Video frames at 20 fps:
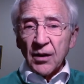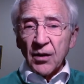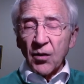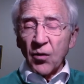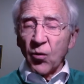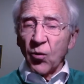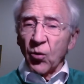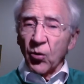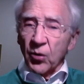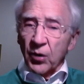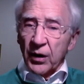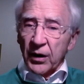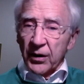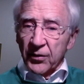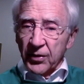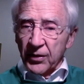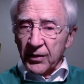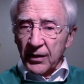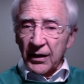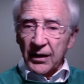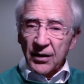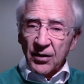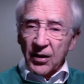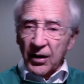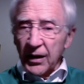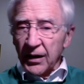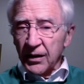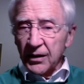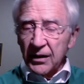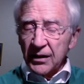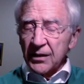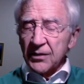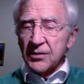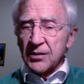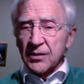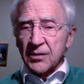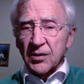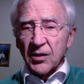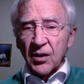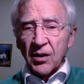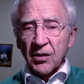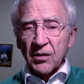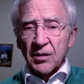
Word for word: Or are the, uh, uh, is this all